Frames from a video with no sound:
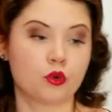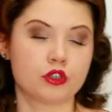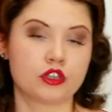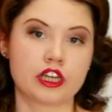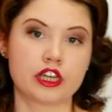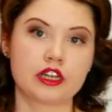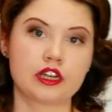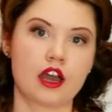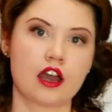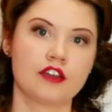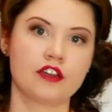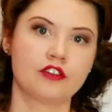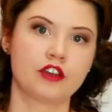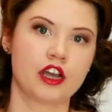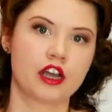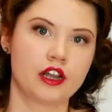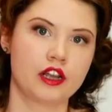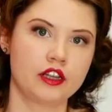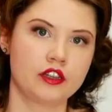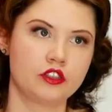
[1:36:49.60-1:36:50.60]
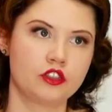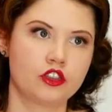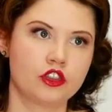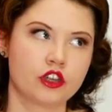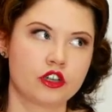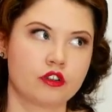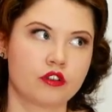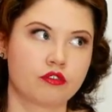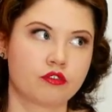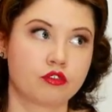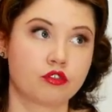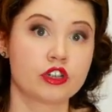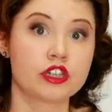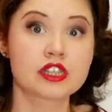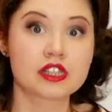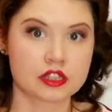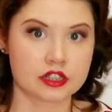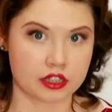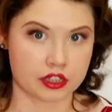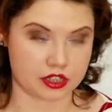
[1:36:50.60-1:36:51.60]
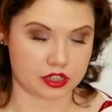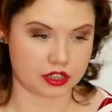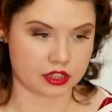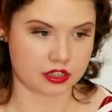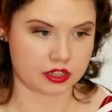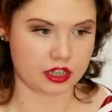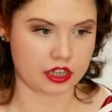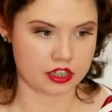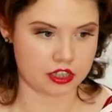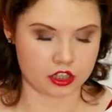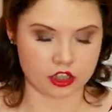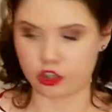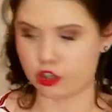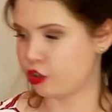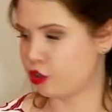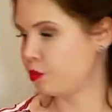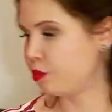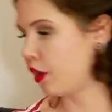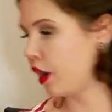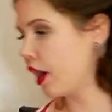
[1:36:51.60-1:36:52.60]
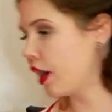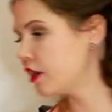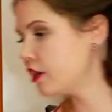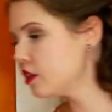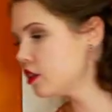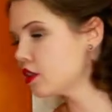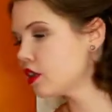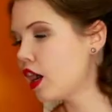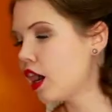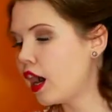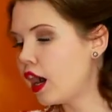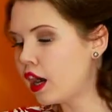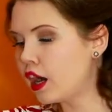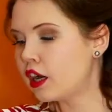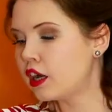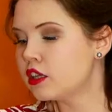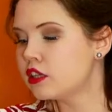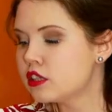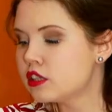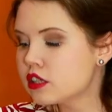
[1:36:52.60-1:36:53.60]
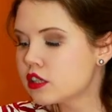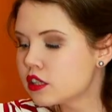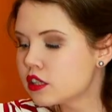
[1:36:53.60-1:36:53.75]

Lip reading: it, I've heard that Friskus is a good brand, and